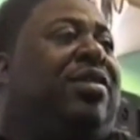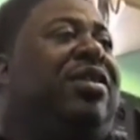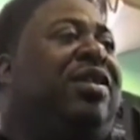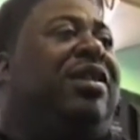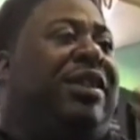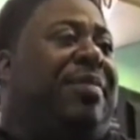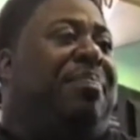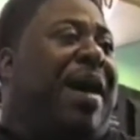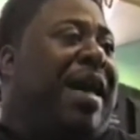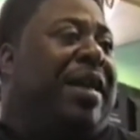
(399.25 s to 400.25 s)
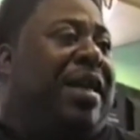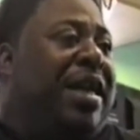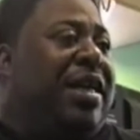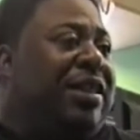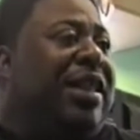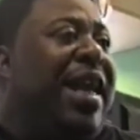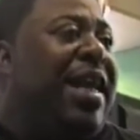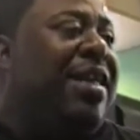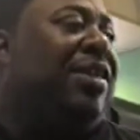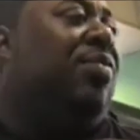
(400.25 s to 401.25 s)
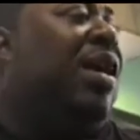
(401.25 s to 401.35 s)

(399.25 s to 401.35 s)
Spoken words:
could sit back years later and say,